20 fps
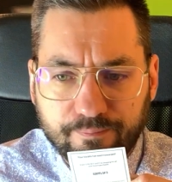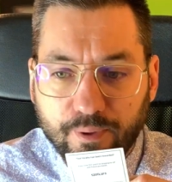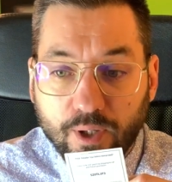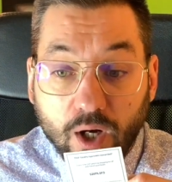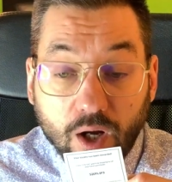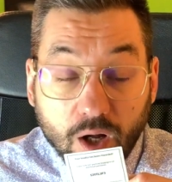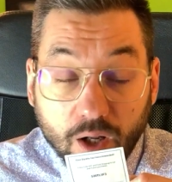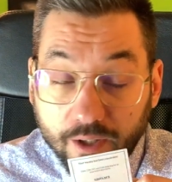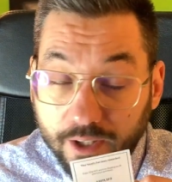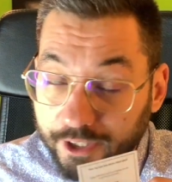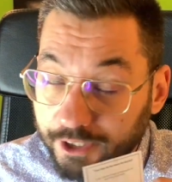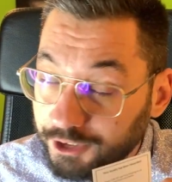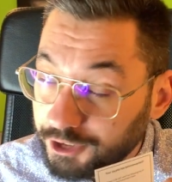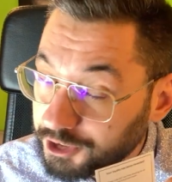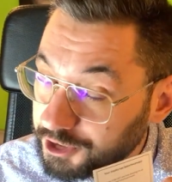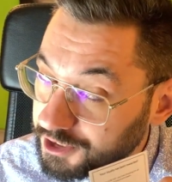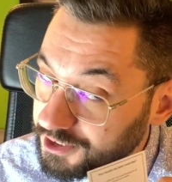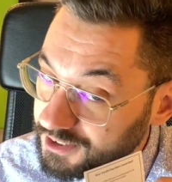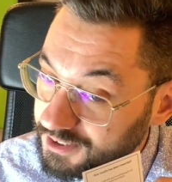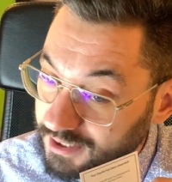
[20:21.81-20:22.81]

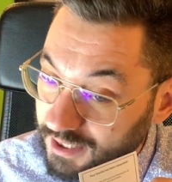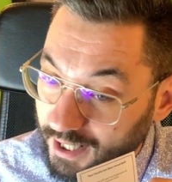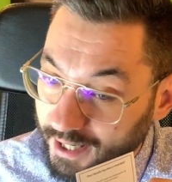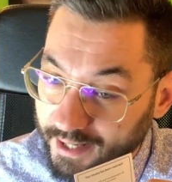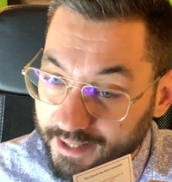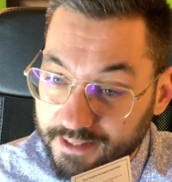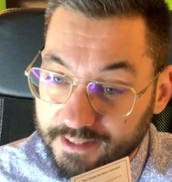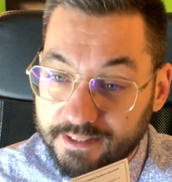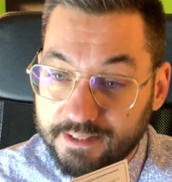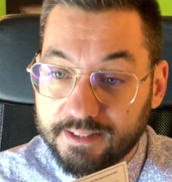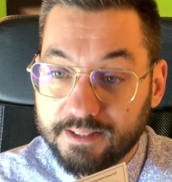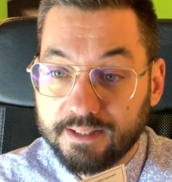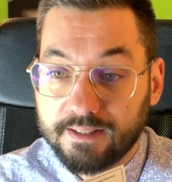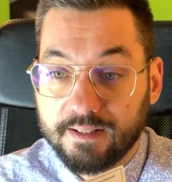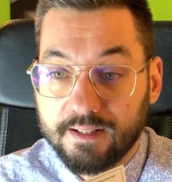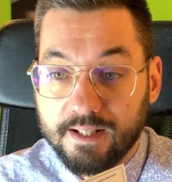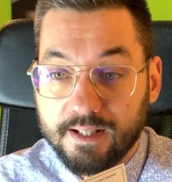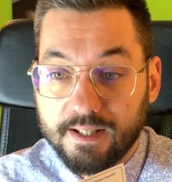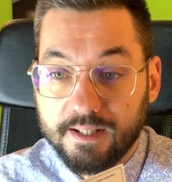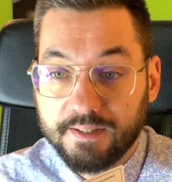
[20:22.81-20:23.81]
polished scent
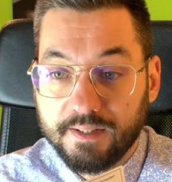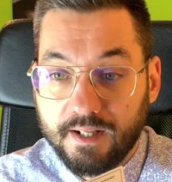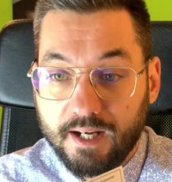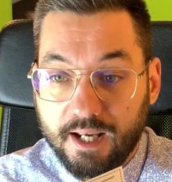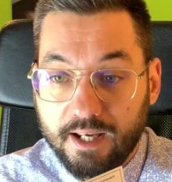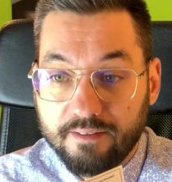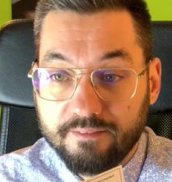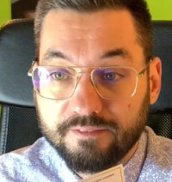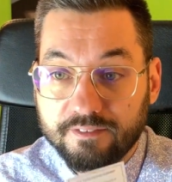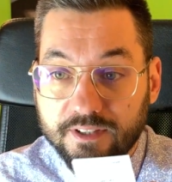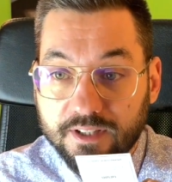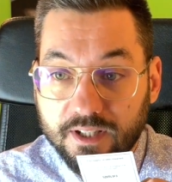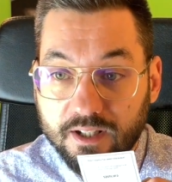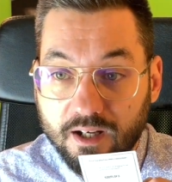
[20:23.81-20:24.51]
that I've